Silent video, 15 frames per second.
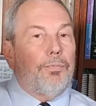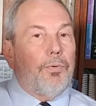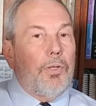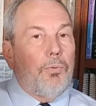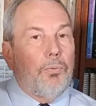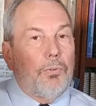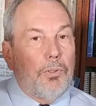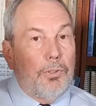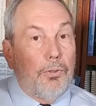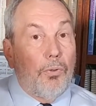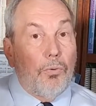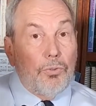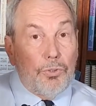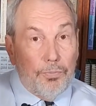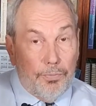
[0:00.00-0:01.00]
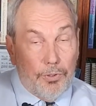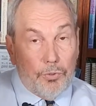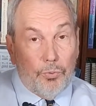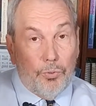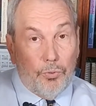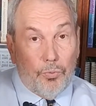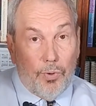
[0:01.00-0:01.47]
Frequently, those of
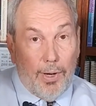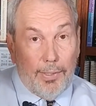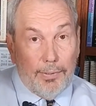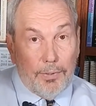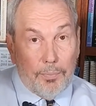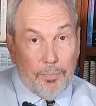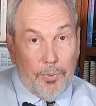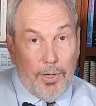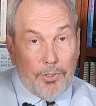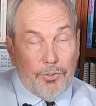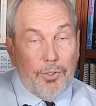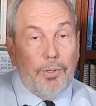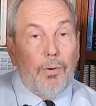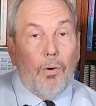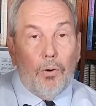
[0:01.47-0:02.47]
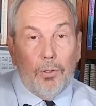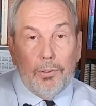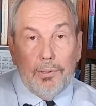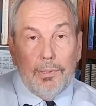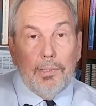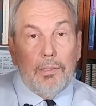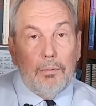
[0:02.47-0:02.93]
us with chronic depression are
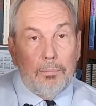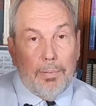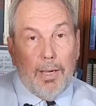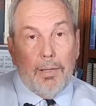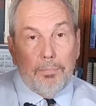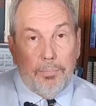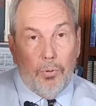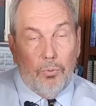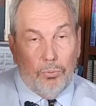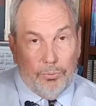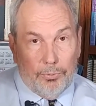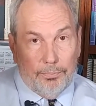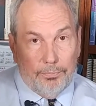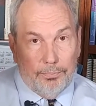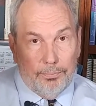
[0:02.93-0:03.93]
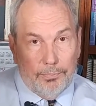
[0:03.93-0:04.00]
a little bipolar.